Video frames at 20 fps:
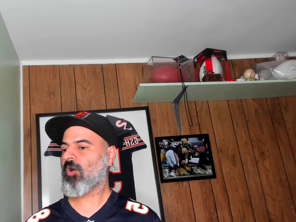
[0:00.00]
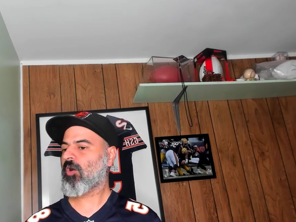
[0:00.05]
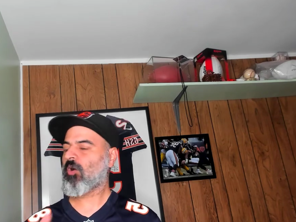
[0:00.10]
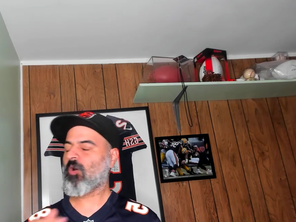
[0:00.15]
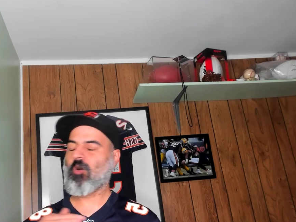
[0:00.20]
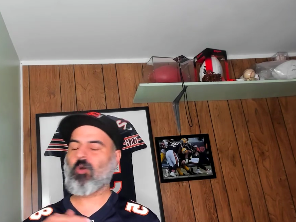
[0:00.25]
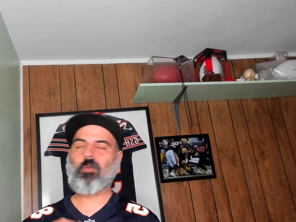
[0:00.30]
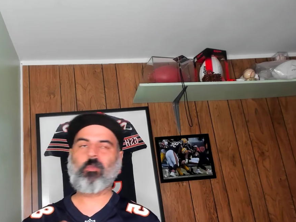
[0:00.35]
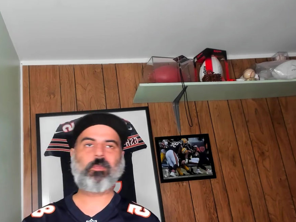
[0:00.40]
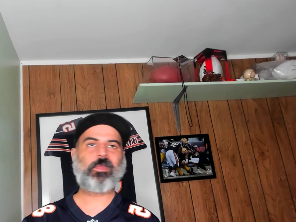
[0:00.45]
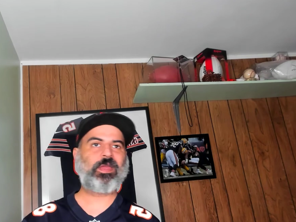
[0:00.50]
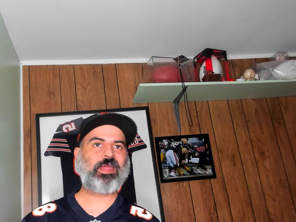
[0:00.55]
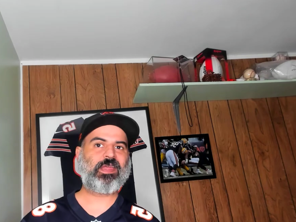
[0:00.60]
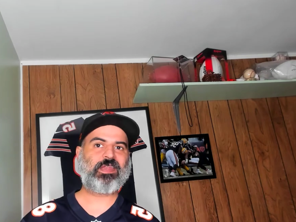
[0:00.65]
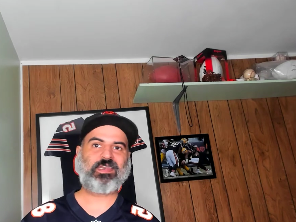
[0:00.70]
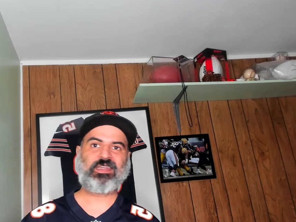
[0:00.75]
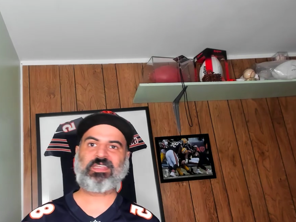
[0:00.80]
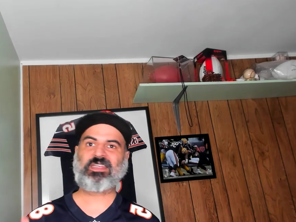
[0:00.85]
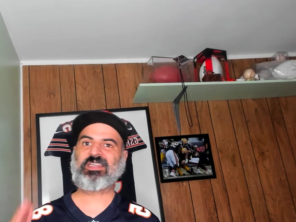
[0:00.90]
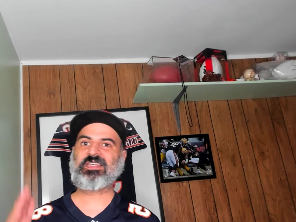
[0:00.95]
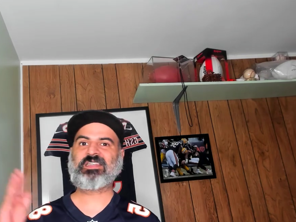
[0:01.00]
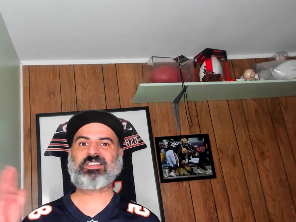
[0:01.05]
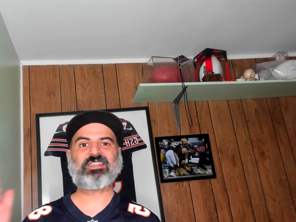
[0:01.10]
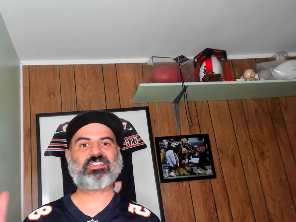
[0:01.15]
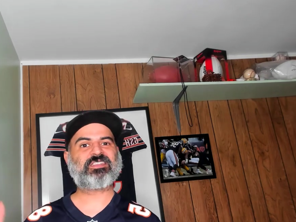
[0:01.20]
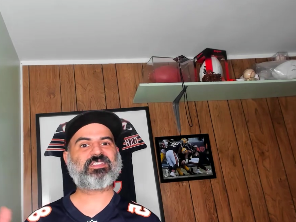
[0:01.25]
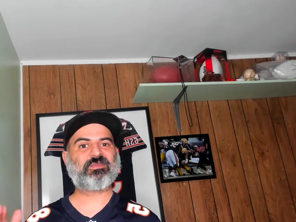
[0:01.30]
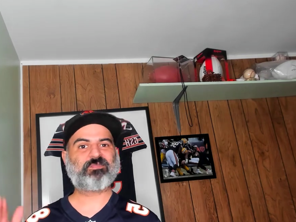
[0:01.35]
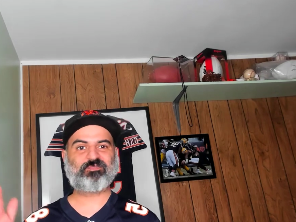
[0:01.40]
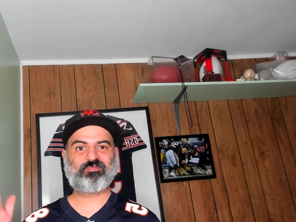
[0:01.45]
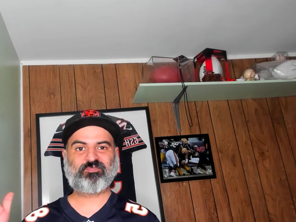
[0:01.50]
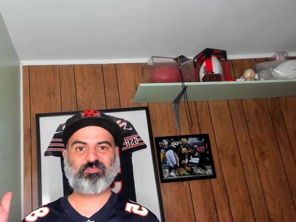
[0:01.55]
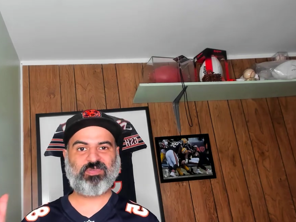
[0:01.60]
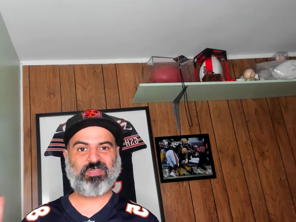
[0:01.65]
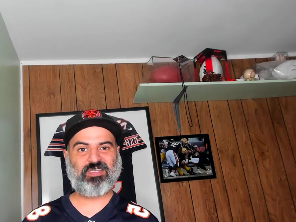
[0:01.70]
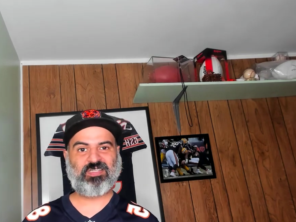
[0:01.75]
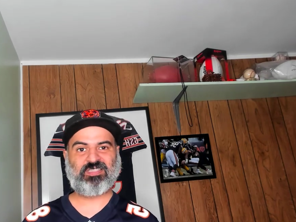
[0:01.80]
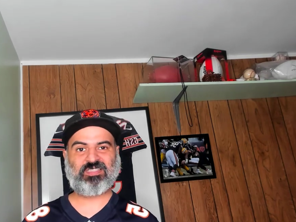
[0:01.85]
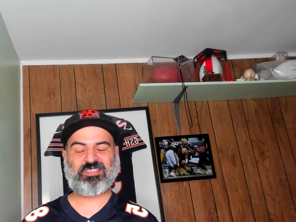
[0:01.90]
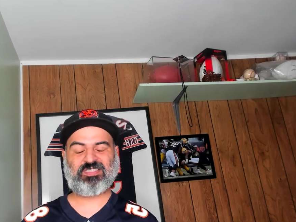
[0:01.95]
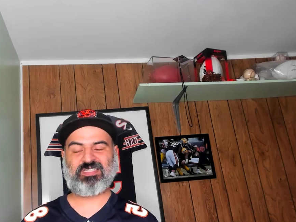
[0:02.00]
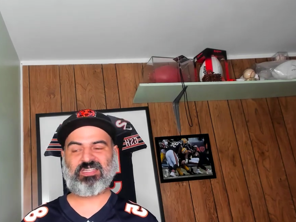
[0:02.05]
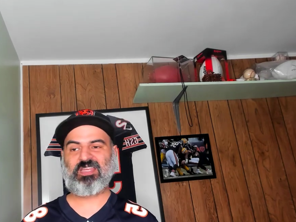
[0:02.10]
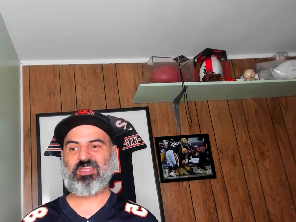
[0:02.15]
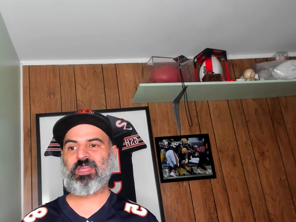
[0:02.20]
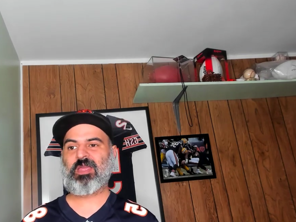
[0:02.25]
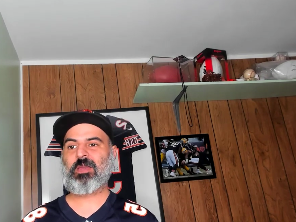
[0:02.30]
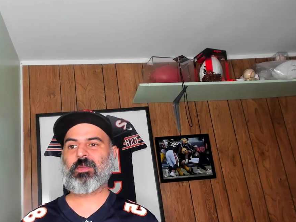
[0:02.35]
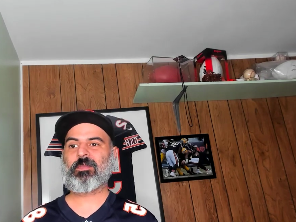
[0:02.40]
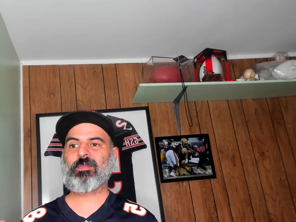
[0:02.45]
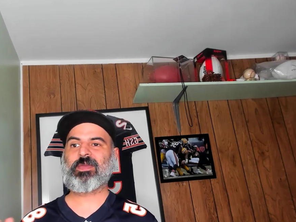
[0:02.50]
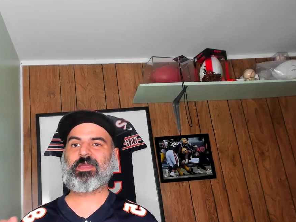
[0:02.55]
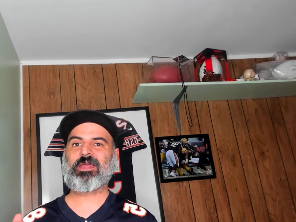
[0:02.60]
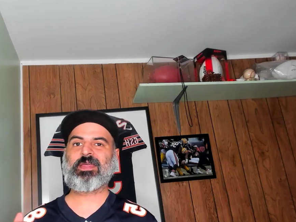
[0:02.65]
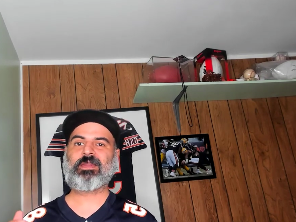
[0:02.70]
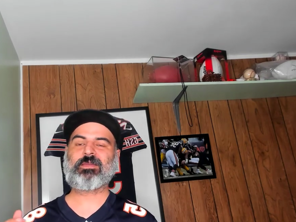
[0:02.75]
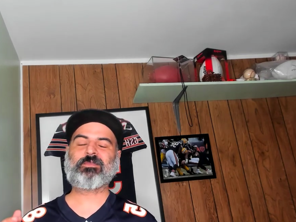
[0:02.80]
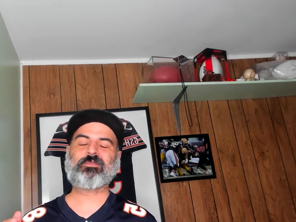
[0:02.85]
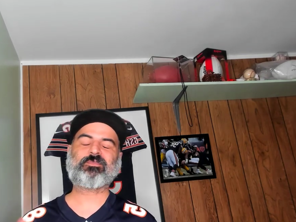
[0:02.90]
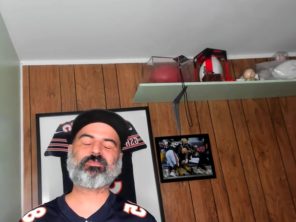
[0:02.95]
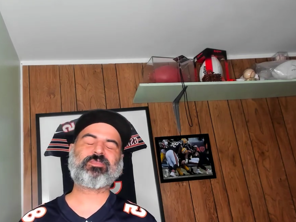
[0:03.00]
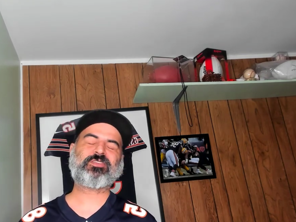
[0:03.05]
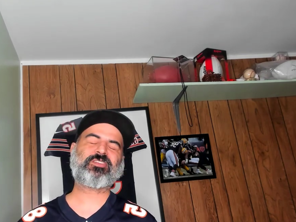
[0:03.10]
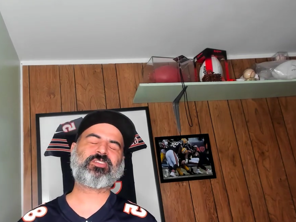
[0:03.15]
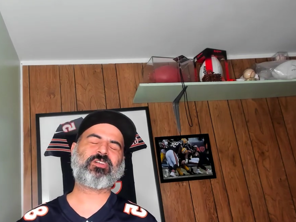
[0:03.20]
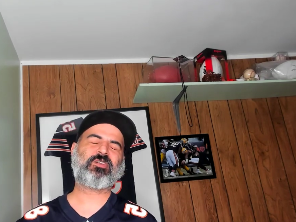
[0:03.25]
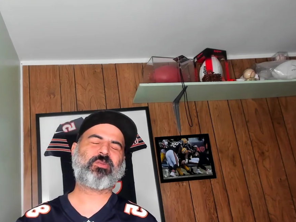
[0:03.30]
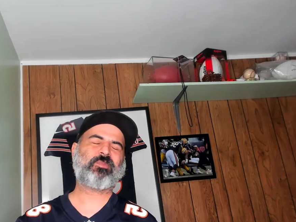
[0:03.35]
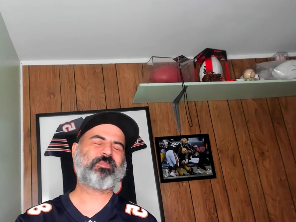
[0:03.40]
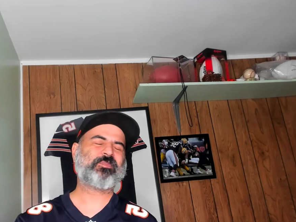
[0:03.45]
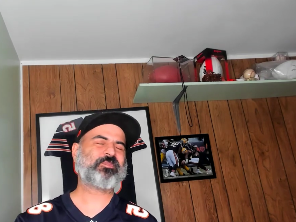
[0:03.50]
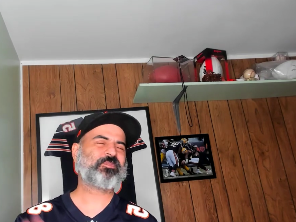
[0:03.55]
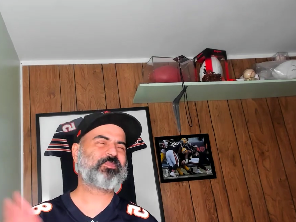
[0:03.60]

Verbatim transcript: Oh man, he is a beast, man. So,